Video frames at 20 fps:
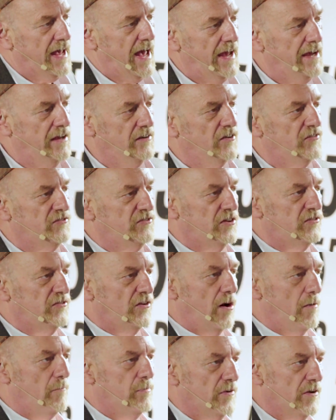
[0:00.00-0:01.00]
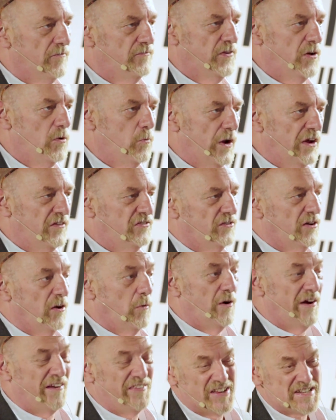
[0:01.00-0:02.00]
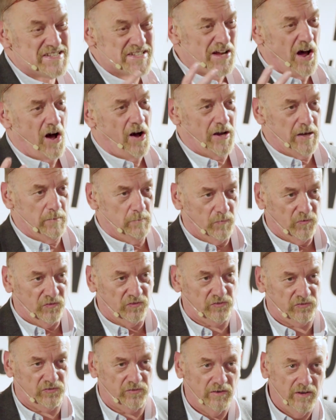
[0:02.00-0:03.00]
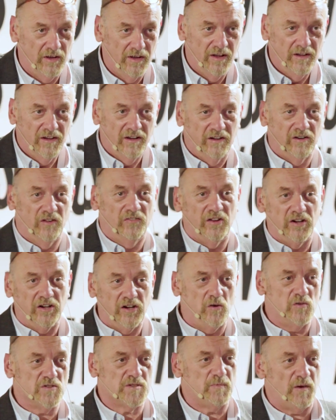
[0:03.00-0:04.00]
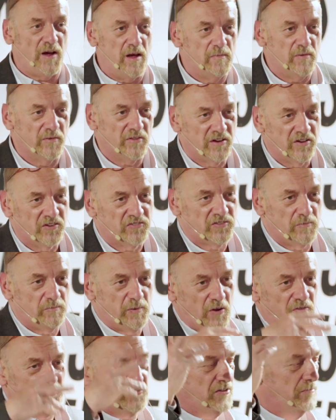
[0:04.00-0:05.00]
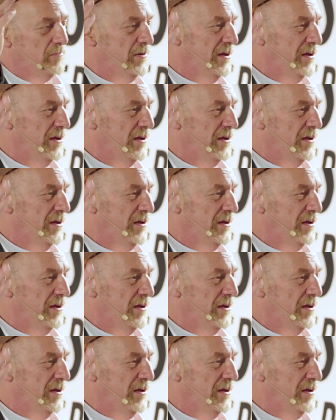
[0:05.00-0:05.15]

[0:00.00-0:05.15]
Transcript: heinous example a few weeks ago where in the Times, the newspaper that is supposed to